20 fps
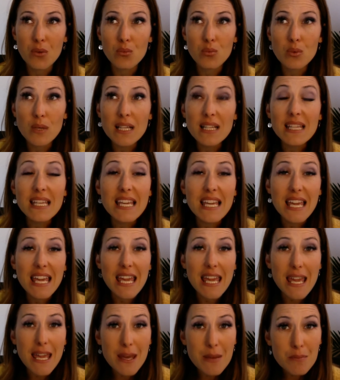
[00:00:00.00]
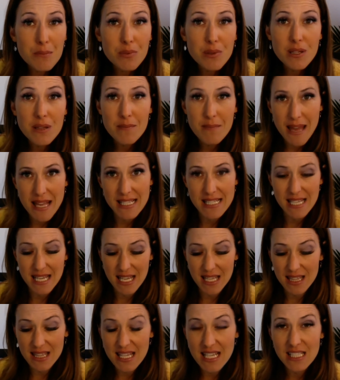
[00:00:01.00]
really
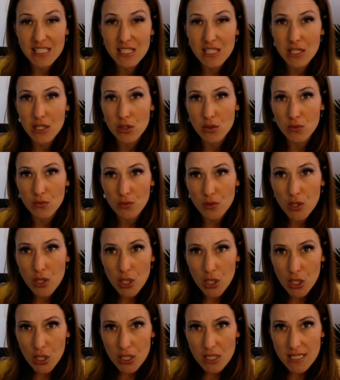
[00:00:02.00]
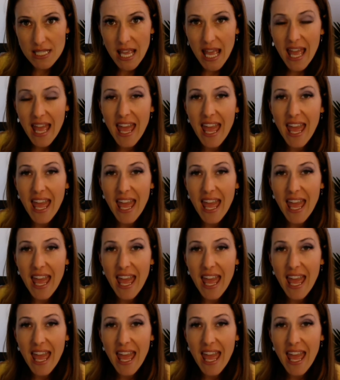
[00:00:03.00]
implementing things that you've learned